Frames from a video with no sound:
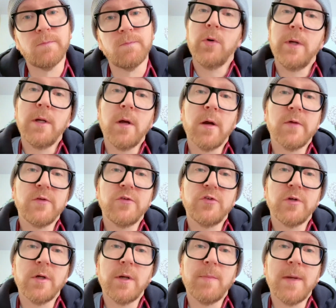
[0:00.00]
Putting
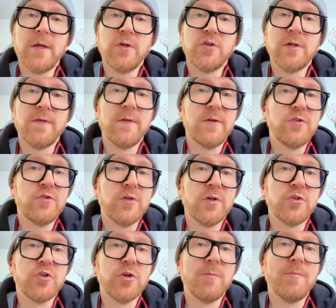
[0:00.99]
oxygen on a patient at this
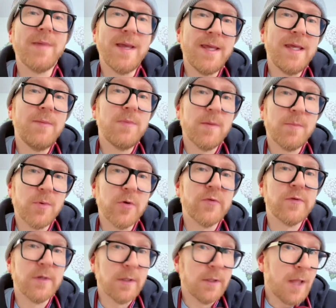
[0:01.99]
juncture may keep the
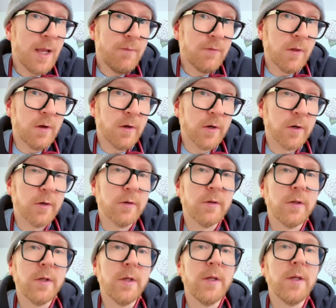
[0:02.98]
person alive longer,